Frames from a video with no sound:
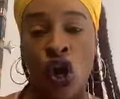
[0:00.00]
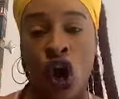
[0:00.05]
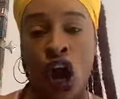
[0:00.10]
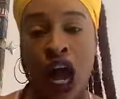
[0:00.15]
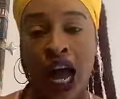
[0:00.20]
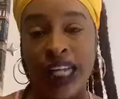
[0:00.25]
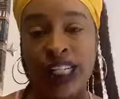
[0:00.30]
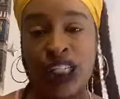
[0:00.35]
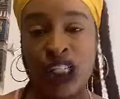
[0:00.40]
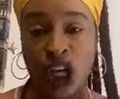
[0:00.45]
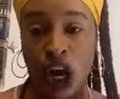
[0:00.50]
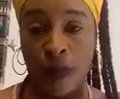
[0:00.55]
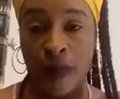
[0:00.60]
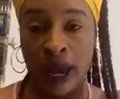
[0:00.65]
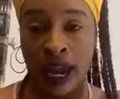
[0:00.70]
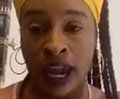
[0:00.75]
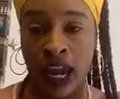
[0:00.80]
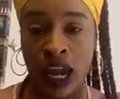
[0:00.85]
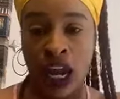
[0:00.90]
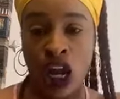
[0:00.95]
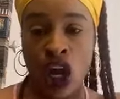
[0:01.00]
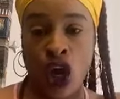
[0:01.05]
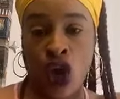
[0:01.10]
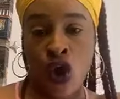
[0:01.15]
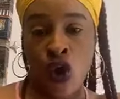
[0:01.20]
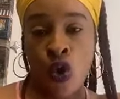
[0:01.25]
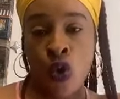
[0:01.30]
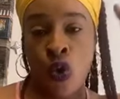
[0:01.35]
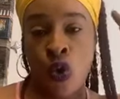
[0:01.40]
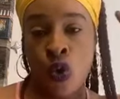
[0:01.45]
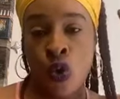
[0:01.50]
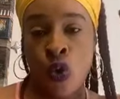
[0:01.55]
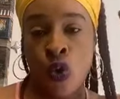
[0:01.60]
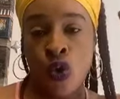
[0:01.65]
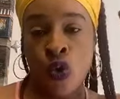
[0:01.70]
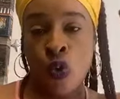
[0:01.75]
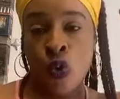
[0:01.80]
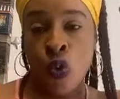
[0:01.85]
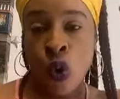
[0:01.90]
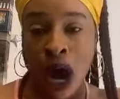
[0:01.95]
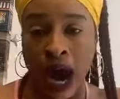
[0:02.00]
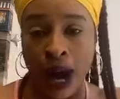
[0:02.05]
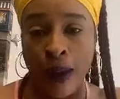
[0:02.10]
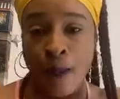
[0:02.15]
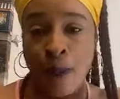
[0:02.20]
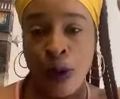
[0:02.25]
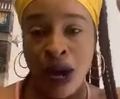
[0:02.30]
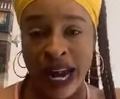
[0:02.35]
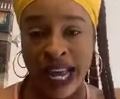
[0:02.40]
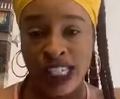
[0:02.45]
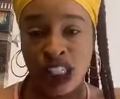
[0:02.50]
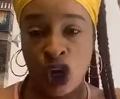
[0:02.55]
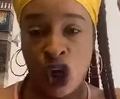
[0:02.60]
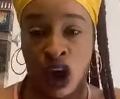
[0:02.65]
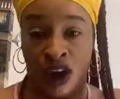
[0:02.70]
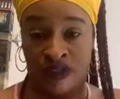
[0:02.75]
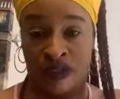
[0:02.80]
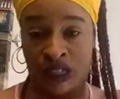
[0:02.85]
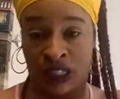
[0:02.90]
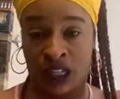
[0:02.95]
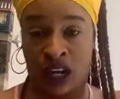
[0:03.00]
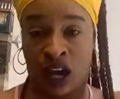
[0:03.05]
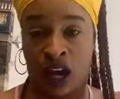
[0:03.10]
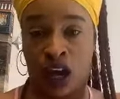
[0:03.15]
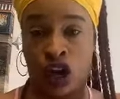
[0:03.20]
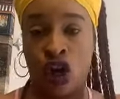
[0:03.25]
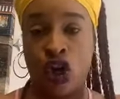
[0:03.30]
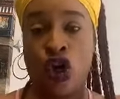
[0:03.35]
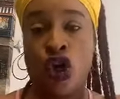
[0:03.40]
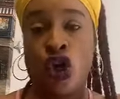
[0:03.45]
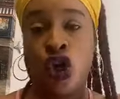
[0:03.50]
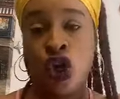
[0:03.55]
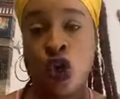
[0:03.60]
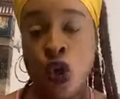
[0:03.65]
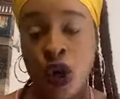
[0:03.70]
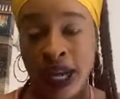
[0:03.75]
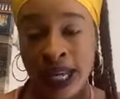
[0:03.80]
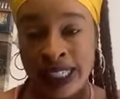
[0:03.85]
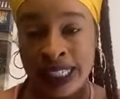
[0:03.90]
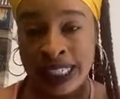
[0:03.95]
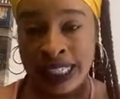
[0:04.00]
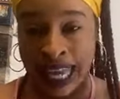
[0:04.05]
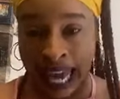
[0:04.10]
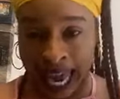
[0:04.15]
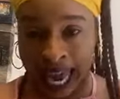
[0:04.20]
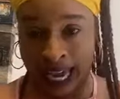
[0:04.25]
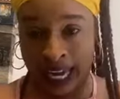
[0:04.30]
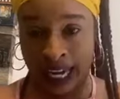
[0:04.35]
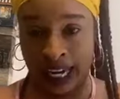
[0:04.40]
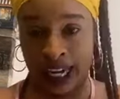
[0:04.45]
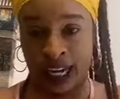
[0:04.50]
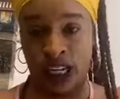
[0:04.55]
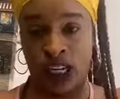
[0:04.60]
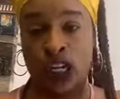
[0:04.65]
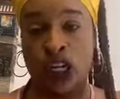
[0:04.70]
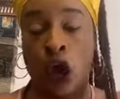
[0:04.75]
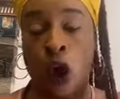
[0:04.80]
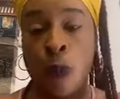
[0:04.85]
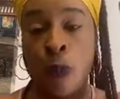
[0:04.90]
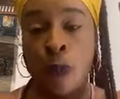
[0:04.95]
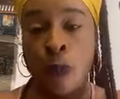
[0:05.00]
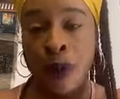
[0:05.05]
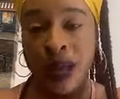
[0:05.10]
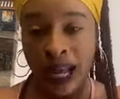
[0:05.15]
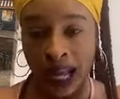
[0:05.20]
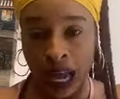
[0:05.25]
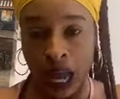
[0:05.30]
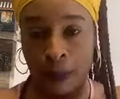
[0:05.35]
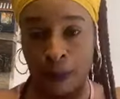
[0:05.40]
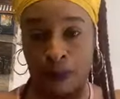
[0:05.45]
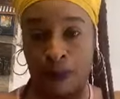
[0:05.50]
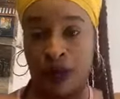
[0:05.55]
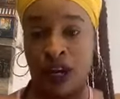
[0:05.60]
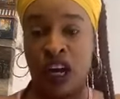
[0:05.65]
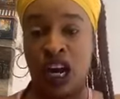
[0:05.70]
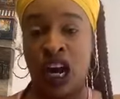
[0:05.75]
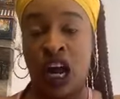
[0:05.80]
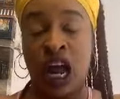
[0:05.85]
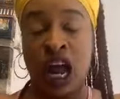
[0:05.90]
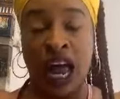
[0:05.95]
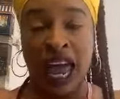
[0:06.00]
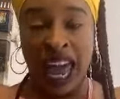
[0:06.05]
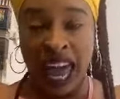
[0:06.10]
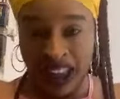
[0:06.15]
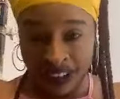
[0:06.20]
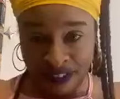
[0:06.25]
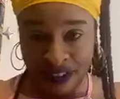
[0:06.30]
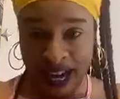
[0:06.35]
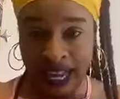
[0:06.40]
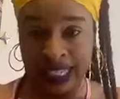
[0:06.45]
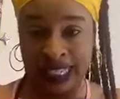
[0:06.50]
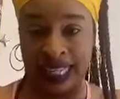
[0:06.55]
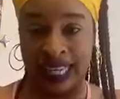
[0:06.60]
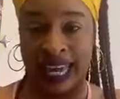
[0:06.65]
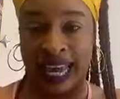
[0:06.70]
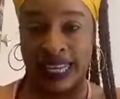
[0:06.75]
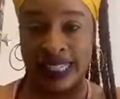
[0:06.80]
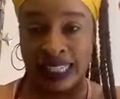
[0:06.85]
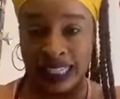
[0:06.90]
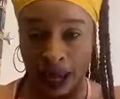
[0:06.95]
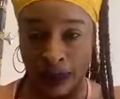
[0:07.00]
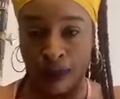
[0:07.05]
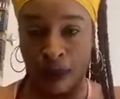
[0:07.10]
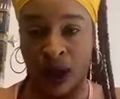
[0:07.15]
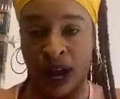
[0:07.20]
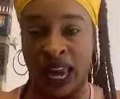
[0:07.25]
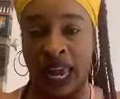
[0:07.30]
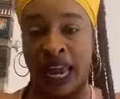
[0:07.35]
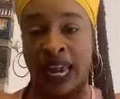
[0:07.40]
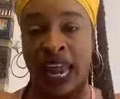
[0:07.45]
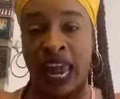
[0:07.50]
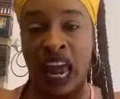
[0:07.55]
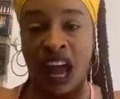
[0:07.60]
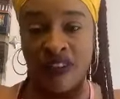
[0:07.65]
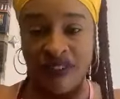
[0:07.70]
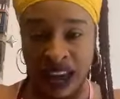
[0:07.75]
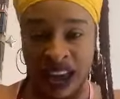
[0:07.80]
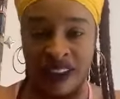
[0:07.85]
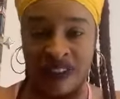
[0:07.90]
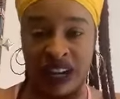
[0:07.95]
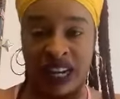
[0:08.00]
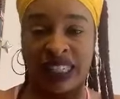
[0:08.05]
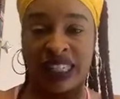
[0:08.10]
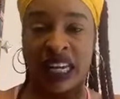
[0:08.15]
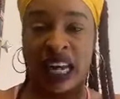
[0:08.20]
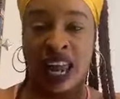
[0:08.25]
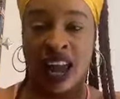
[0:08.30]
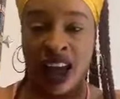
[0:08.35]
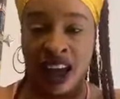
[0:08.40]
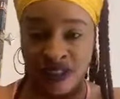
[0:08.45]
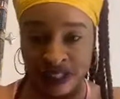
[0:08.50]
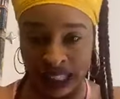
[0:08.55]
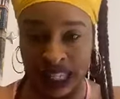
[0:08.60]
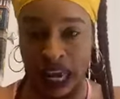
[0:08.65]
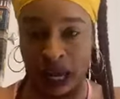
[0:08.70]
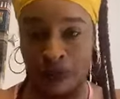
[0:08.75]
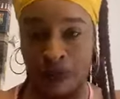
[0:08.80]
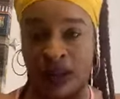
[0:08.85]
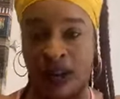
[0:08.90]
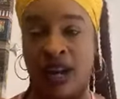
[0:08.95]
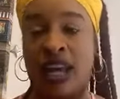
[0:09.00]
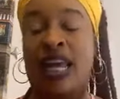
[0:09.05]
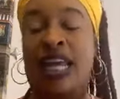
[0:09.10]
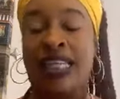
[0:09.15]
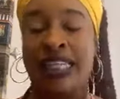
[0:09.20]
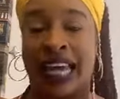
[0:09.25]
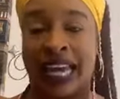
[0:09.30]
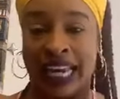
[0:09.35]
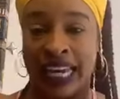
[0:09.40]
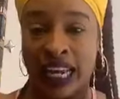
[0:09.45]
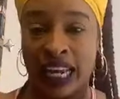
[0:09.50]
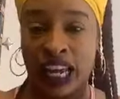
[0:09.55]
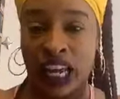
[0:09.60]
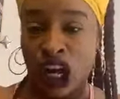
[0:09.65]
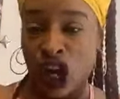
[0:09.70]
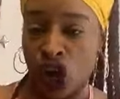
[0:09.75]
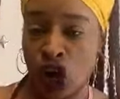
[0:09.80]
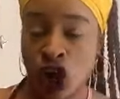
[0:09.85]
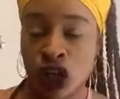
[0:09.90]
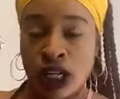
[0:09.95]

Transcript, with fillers: Y'all show me one police officer you could send to go pick up evidence against somebody and they have evidence and they have statement that